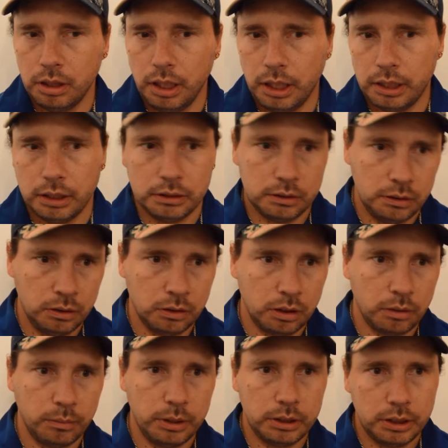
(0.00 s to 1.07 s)
and that's still a
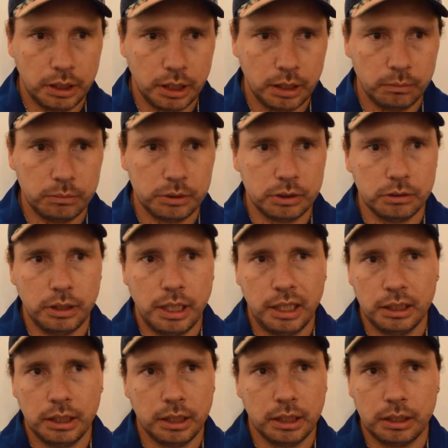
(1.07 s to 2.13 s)
little bit of time. We still
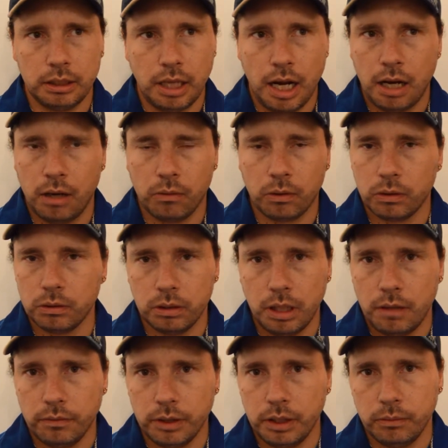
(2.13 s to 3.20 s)
had like an hour
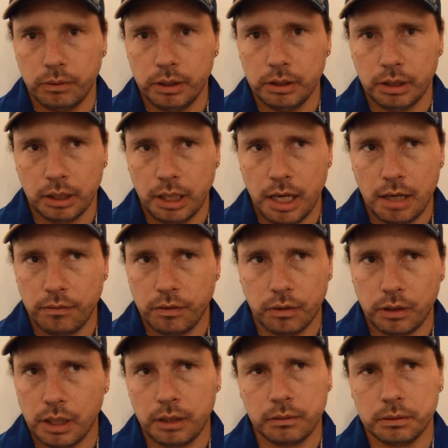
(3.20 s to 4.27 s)
left anyway, like half hour,
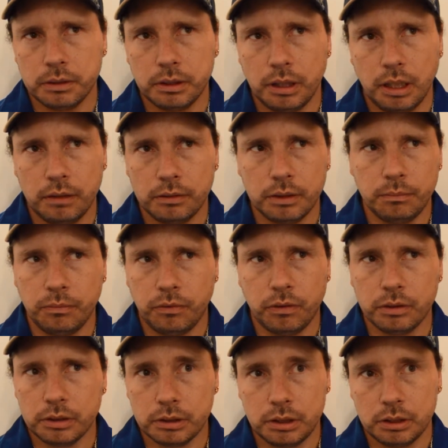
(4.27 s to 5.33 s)
hour left
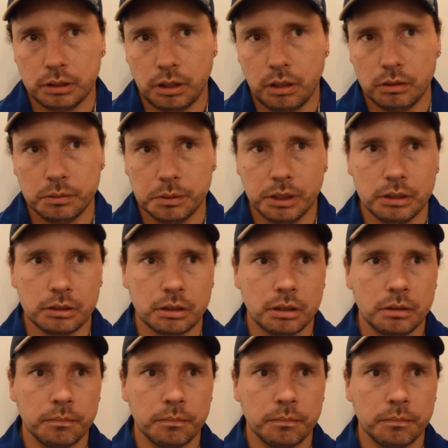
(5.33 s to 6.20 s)
before this closed, because